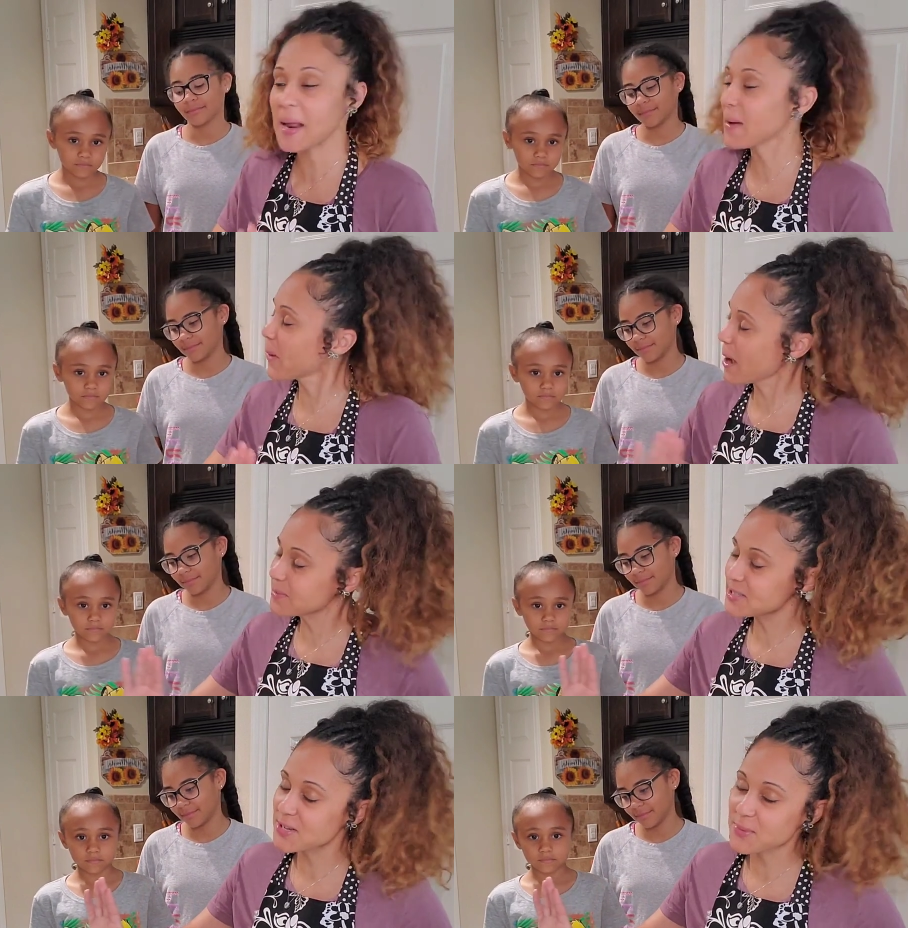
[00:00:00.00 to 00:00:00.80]
Speaker 1: but I
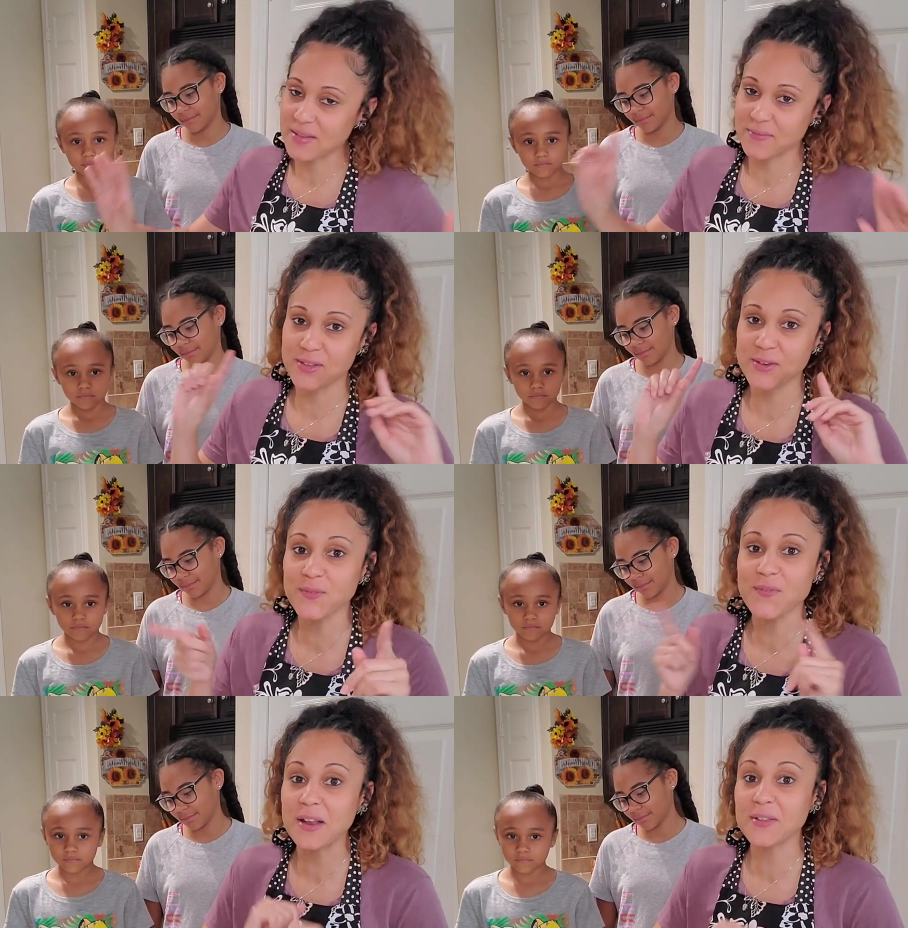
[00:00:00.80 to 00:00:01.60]
promise you, if
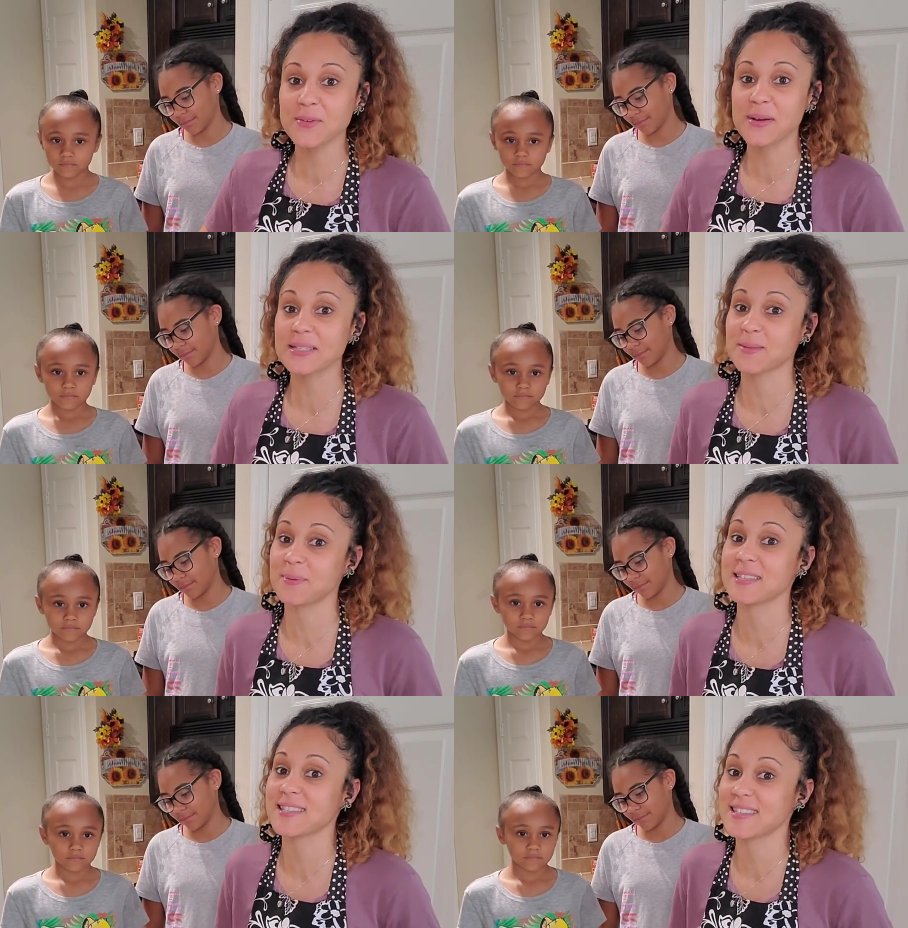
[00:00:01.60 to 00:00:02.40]
you follow the
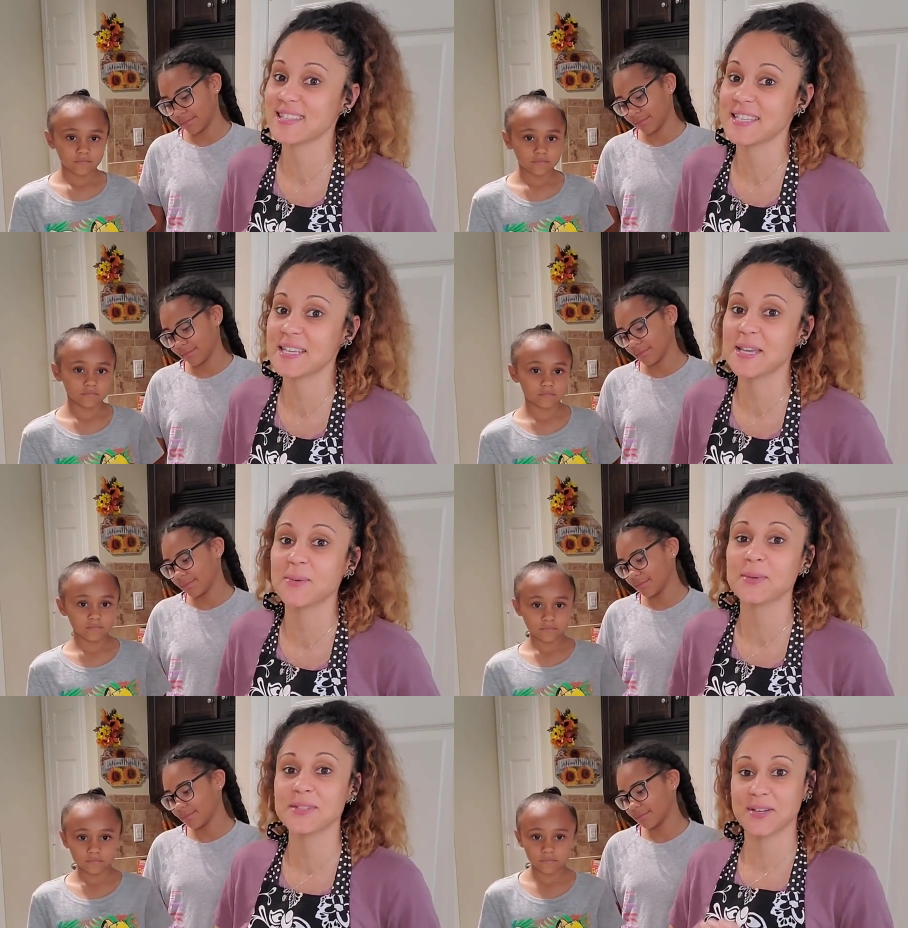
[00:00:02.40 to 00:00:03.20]
recipe to the T,
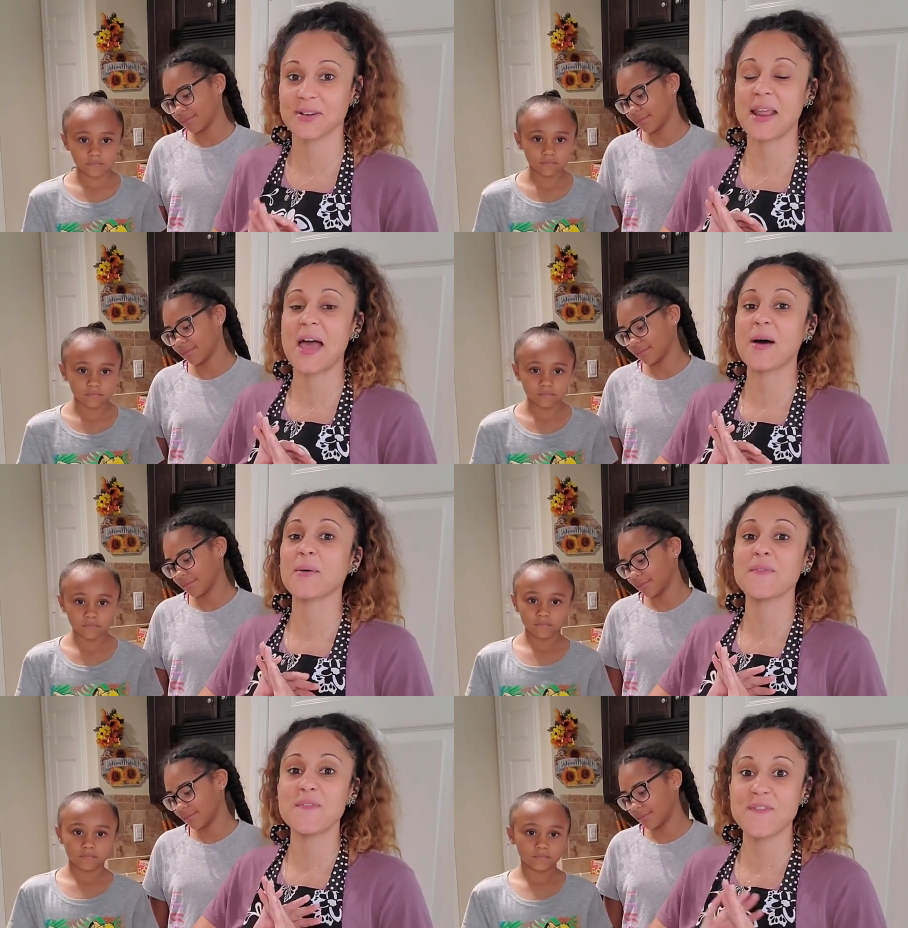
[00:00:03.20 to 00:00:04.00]
it will turn
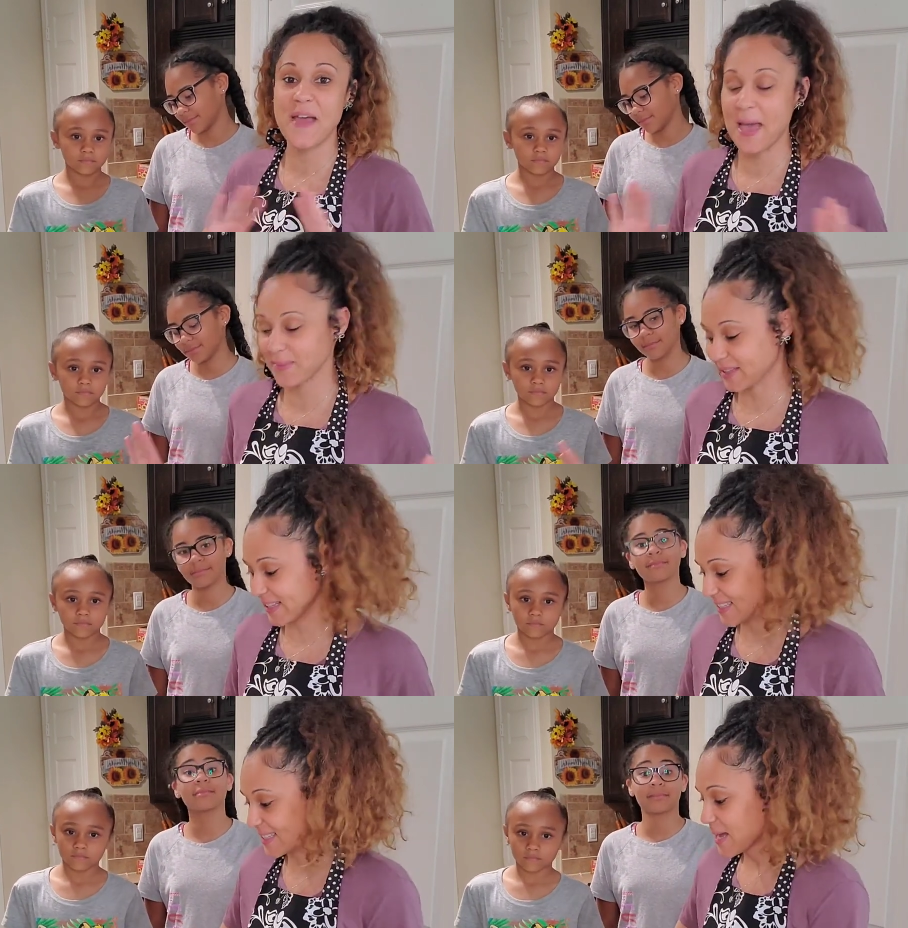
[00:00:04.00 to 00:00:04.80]
out
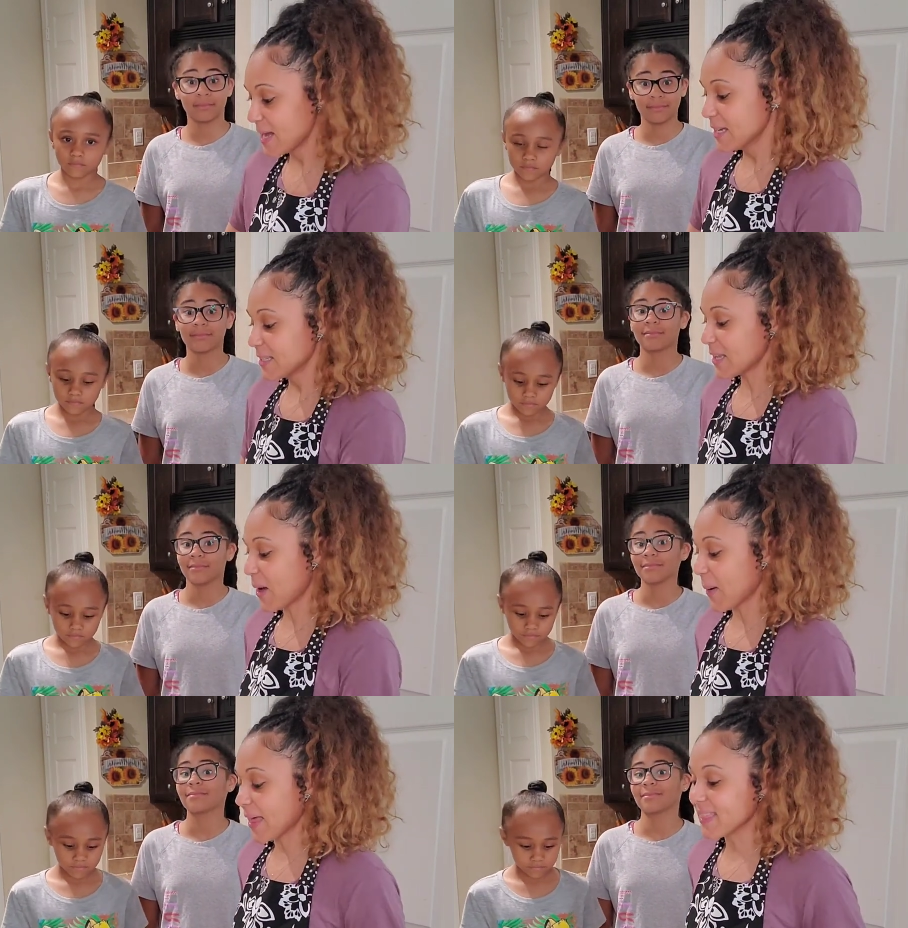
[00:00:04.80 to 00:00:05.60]
fabulous.
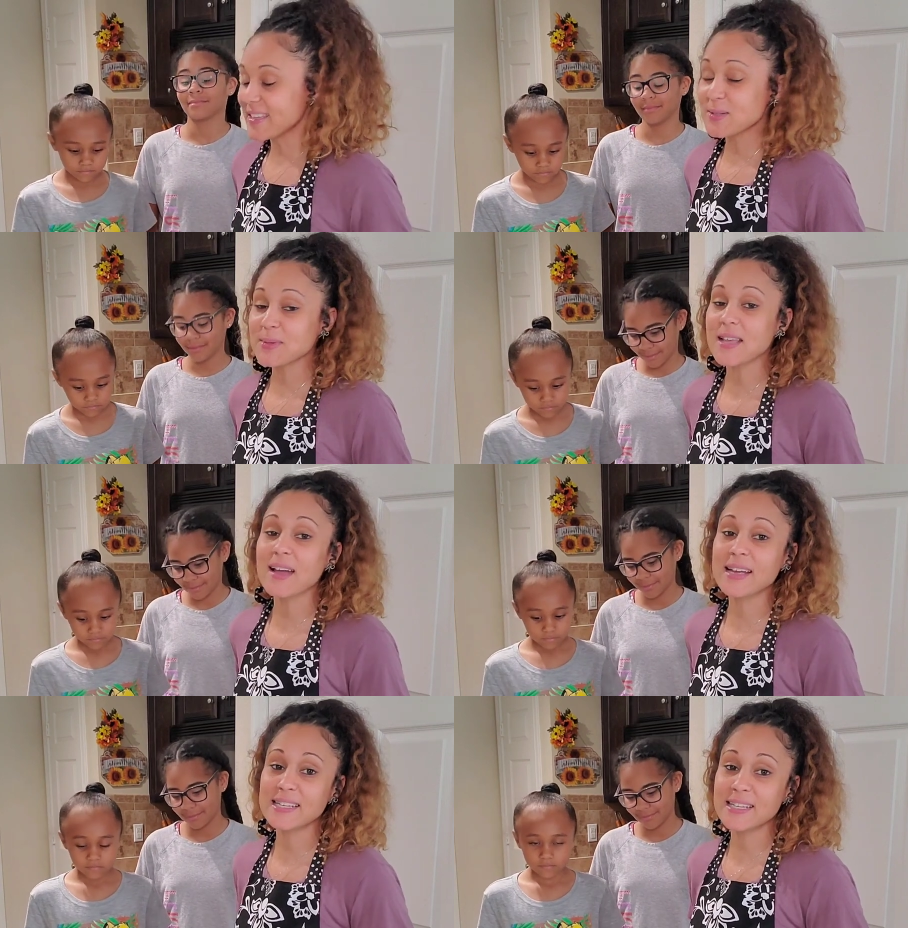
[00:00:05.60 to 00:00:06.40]
So this was
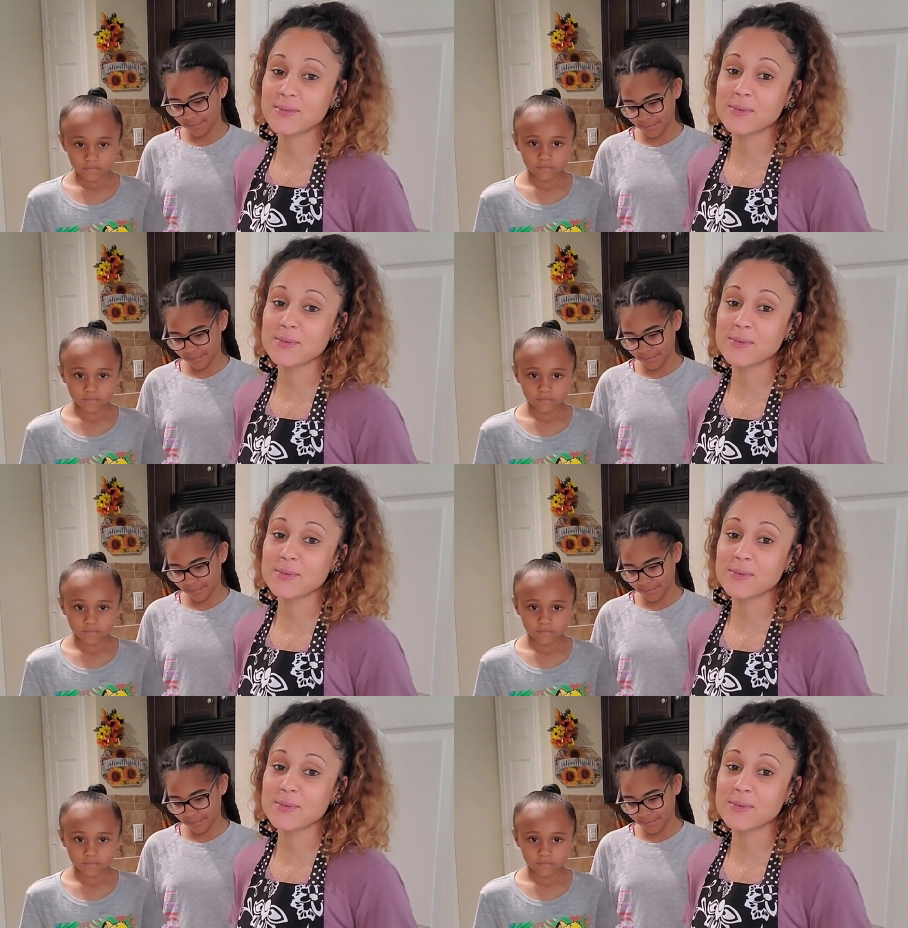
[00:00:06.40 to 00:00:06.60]
our ending